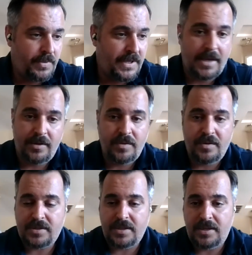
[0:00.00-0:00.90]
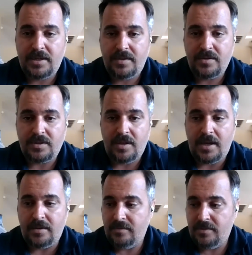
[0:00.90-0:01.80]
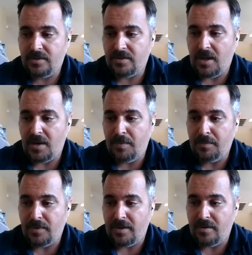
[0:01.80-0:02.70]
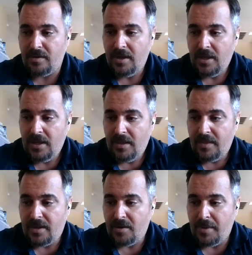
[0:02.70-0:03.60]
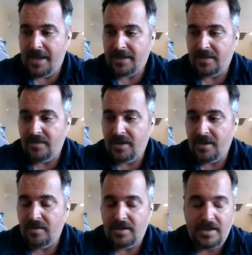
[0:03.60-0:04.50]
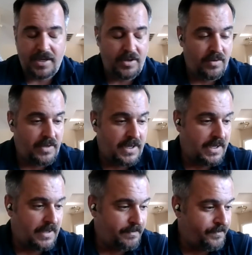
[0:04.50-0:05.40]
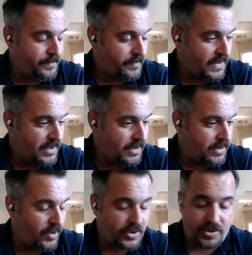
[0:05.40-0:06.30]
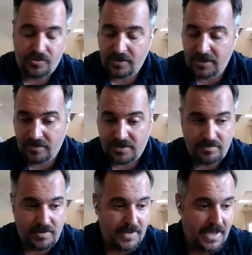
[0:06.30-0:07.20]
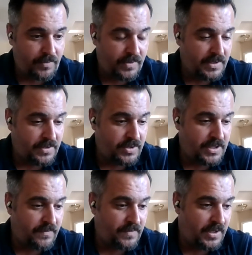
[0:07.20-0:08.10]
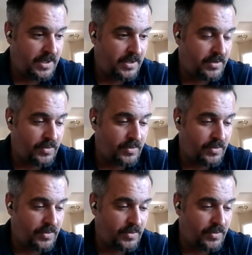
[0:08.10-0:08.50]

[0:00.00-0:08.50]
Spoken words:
yeah, no, there's a lot. There's a lot of people that are back in there, and I know Coach Castrillo is going to be back with us on JV.